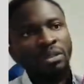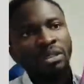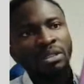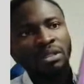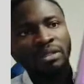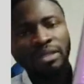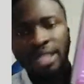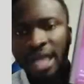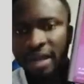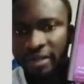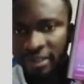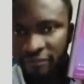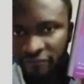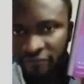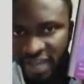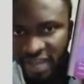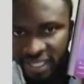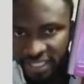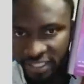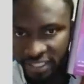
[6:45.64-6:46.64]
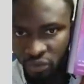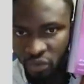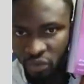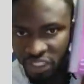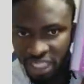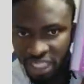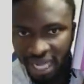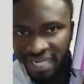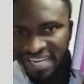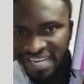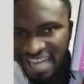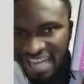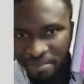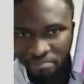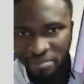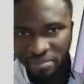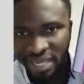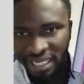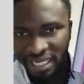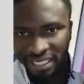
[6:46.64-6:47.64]
Now, the verses which are
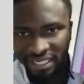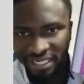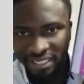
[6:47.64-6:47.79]
numbered,